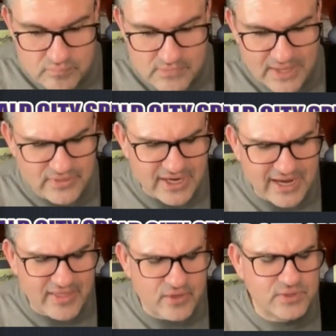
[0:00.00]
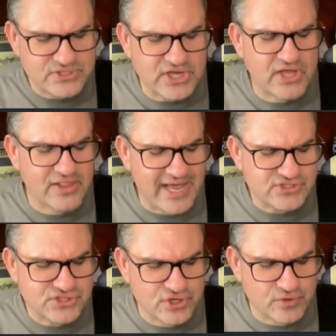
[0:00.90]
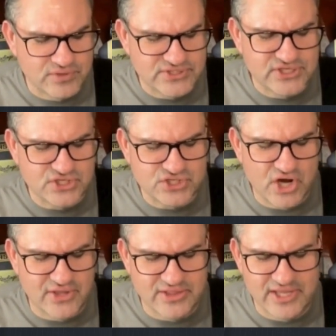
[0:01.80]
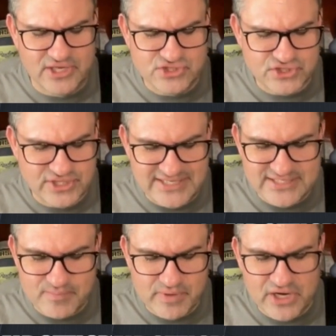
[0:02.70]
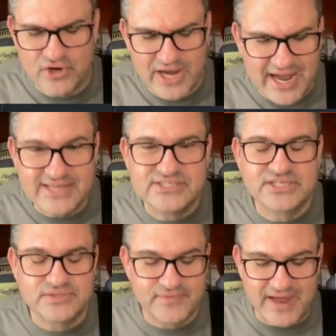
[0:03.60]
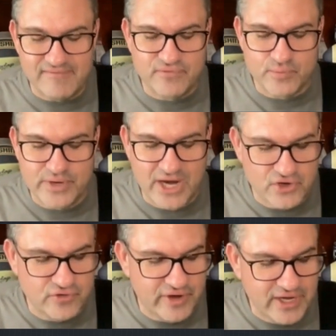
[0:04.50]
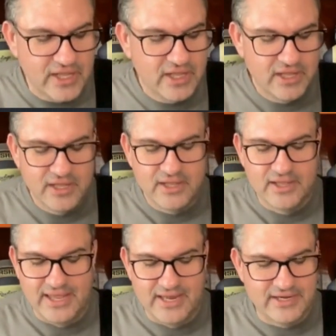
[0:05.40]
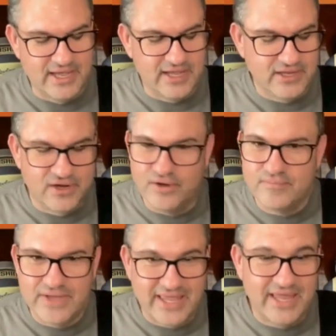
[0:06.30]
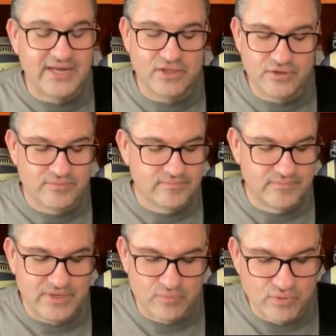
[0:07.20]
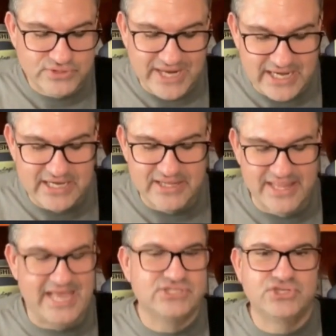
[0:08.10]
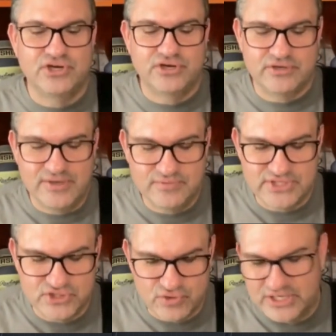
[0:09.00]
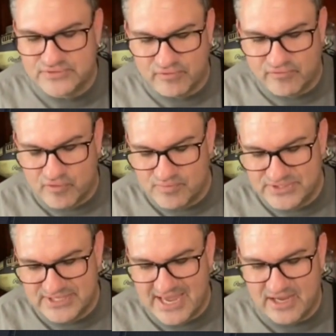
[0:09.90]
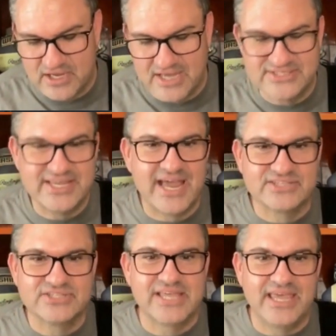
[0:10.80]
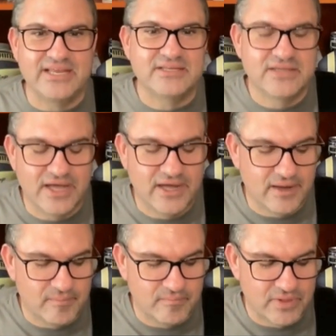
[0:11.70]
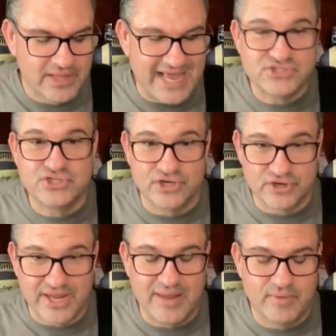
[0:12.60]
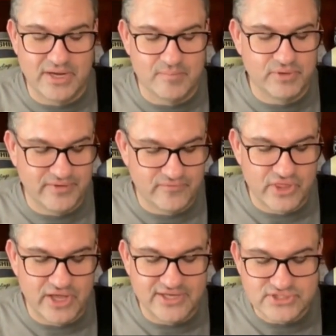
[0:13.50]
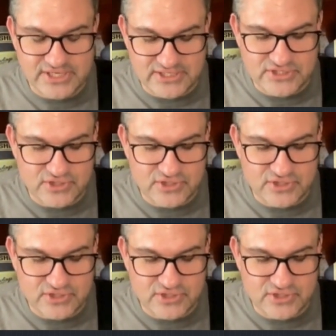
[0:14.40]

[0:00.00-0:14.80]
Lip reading: And then a guy that we saw last year was Deshaun Lynch. He's a bigger guy, 6'5", 300. And, again, he rotated in last year. He was a transfer from Sac State last year, came in and played for the Huskies.